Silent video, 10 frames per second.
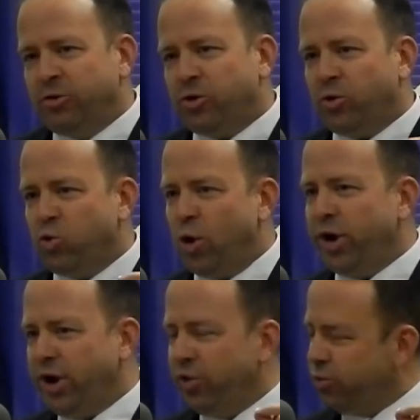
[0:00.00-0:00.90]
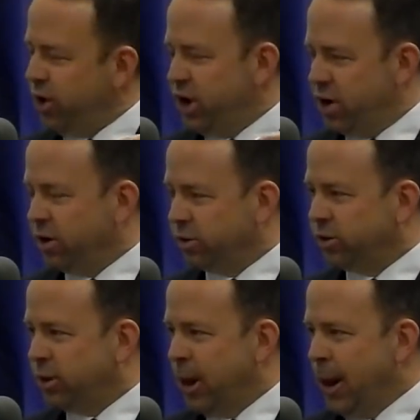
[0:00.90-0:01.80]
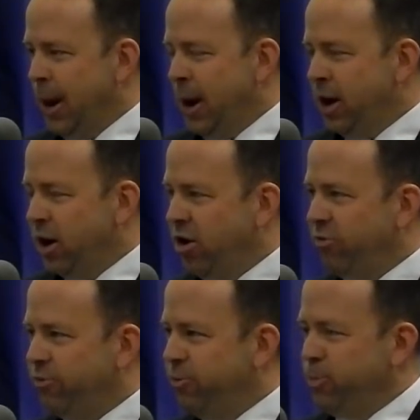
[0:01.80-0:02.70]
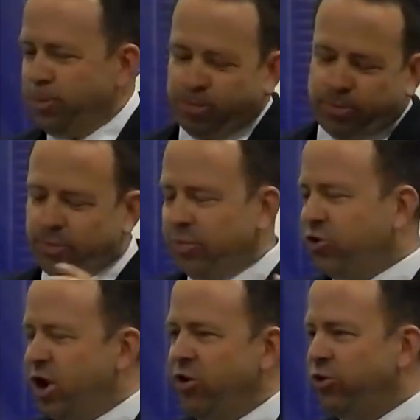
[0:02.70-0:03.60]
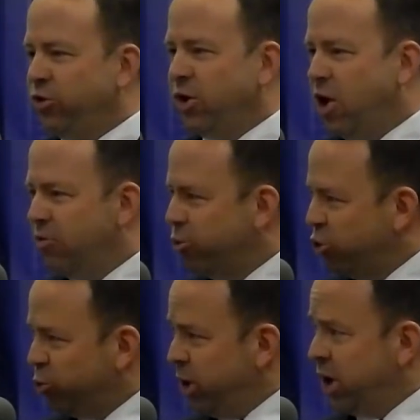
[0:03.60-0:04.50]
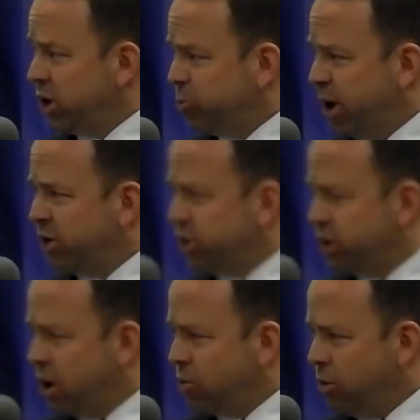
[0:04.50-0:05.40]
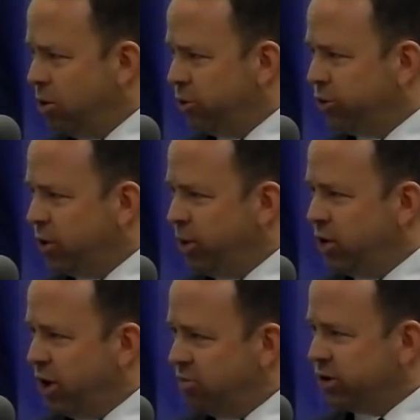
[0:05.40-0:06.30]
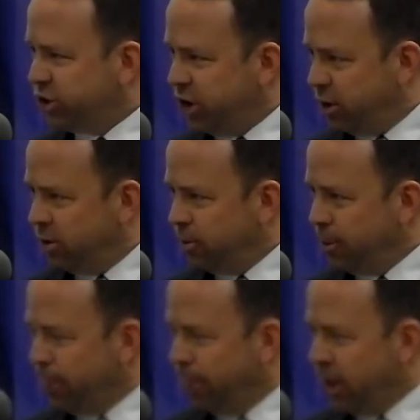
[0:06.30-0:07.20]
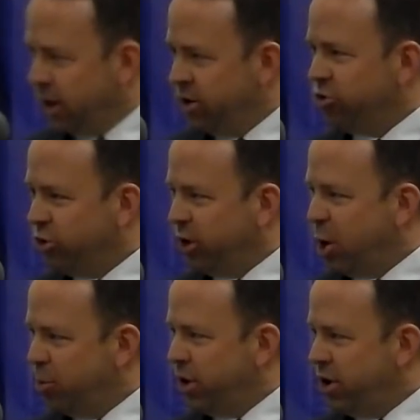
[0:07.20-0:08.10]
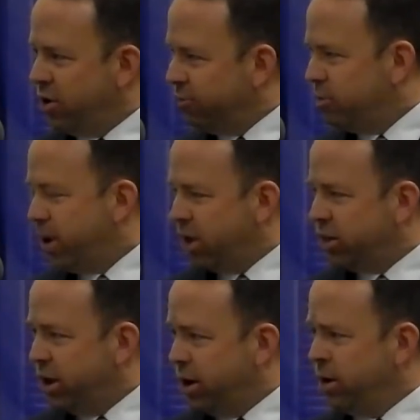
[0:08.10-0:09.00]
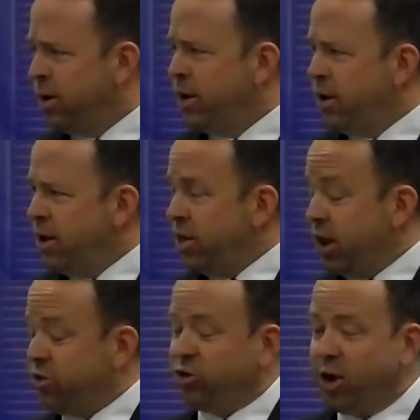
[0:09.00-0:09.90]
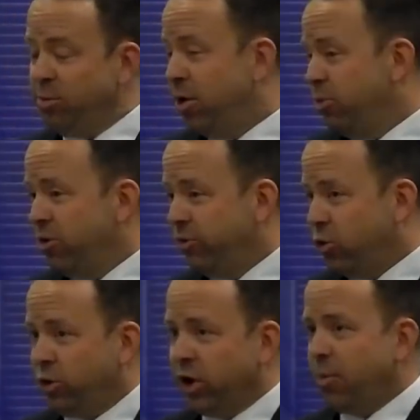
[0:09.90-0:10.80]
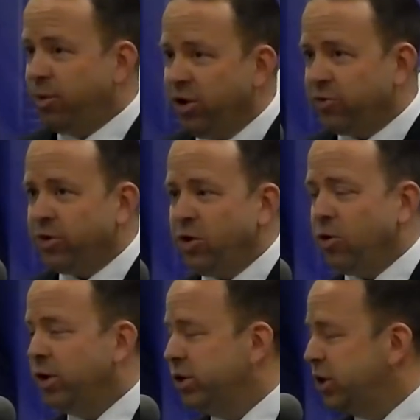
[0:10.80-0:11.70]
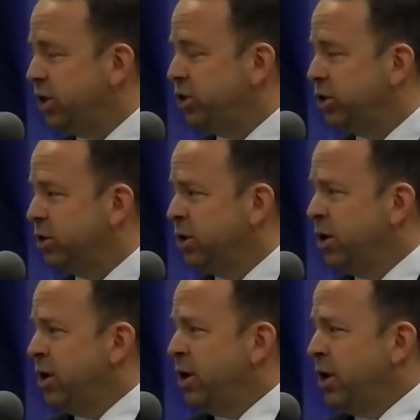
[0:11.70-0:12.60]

So 23 years of changes in law enforcement and expansion in our roles, and we don't have a single additional deputy here from back then. That same number of total deputies for the organization